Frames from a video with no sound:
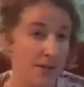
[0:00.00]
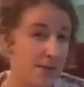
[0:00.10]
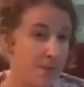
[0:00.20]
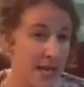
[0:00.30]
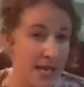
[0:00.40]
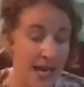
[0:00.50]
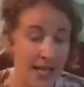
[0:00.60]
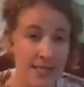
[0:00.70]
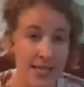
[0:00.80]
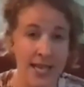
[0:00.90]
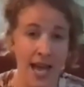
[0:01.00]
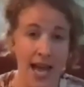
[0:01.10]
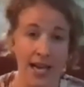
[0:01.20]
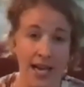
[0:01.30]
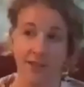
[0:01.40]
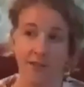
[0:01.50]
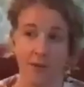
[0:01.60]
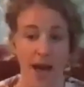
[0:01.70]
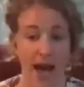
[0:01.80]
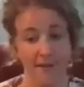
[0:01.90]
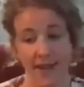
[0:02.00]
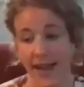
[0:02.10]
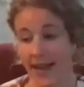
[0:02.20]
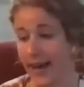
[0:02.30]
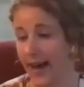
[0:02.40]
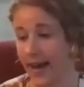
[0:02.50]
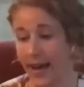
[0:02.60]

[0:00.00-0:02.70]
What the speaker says: able to be connected, anything from having